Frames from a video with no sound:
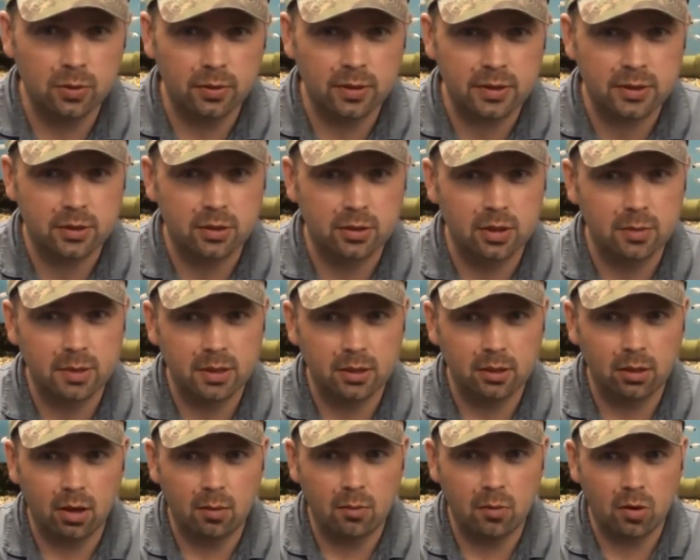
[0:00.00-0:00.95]
there's going to be a
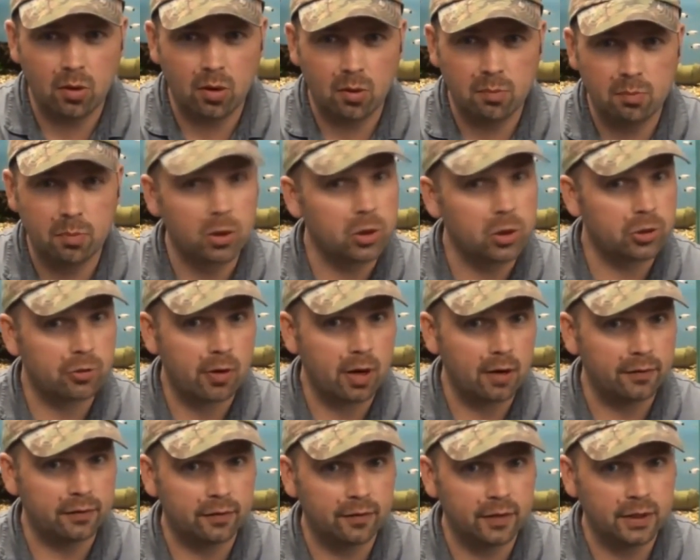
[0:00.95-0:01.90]
lot more
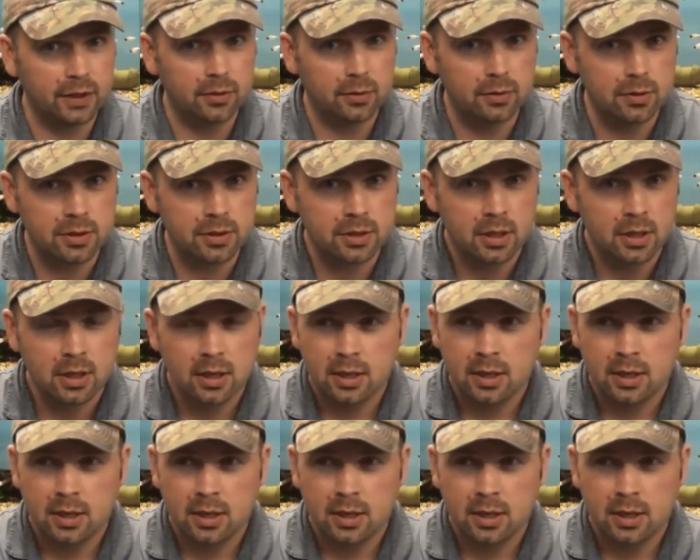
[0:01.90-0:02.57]
bushcraft videos.